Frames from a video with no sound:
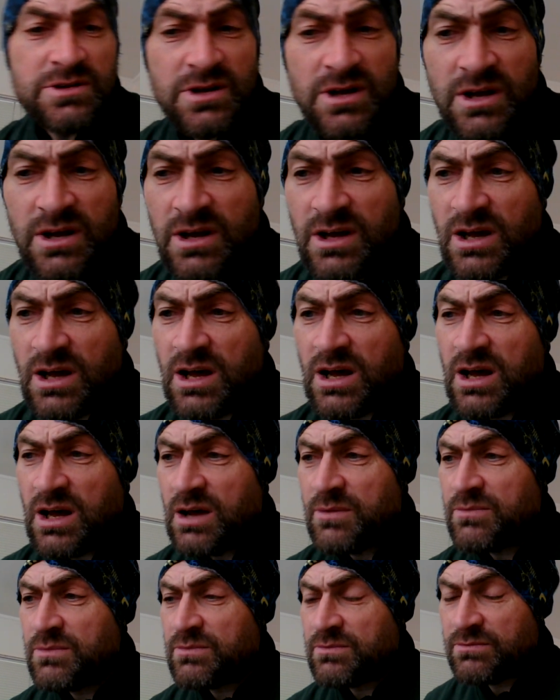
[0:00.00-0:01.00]
He's
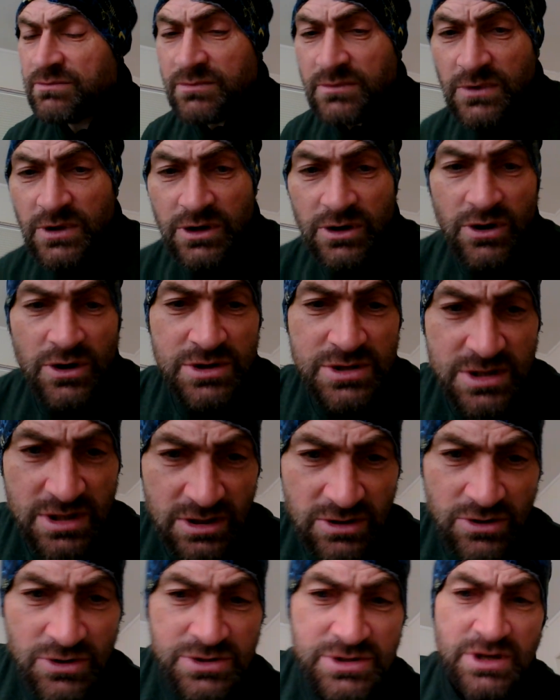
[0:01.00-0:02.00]
a
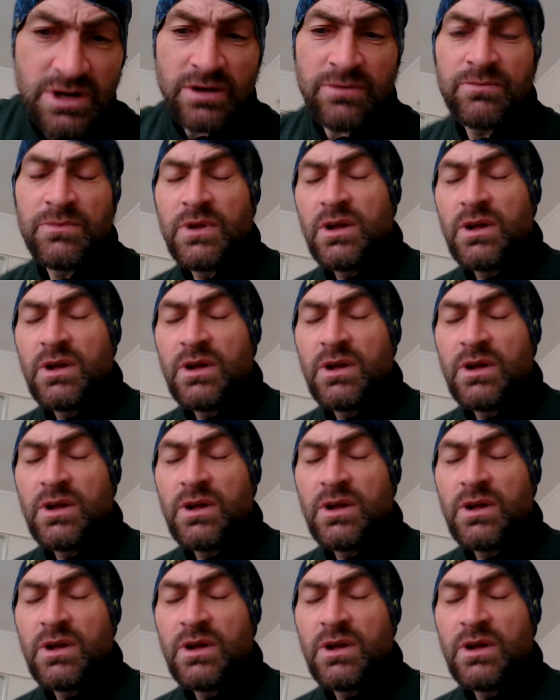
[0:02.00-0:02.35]
loser.